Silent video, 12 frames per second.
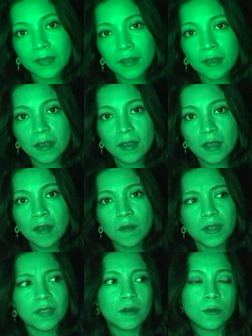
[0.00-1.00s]

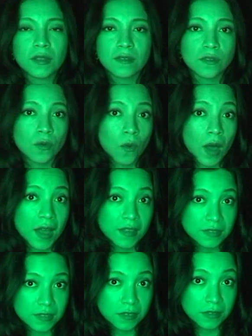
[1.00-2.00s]
But there was no
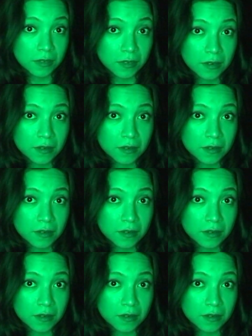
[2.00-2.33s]
answer.